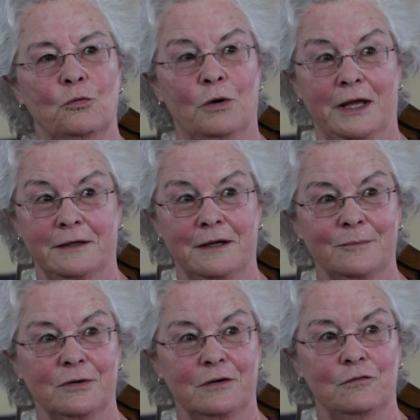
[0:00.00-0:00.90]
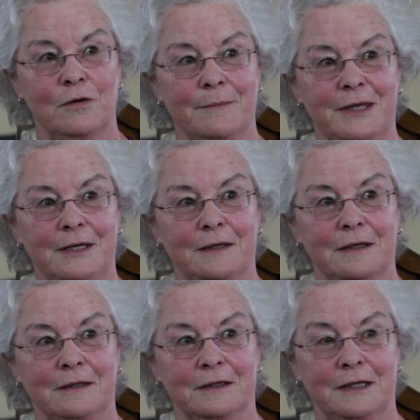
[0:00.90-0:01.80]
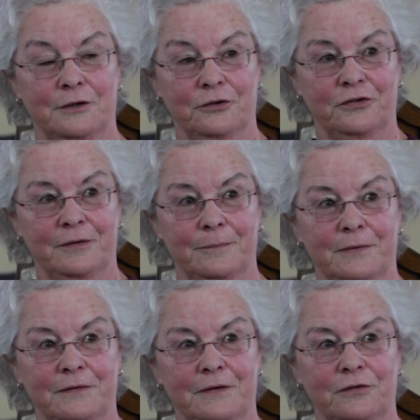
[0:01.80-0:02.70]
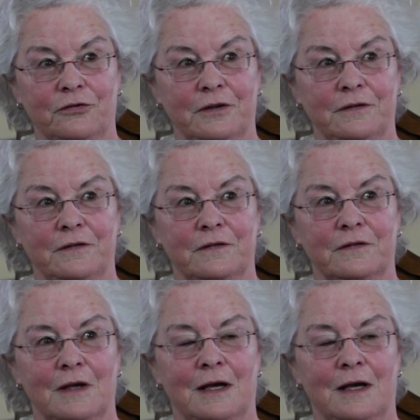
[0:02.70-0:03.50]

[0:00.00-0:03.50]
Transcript: quite a number of women in leadership positions.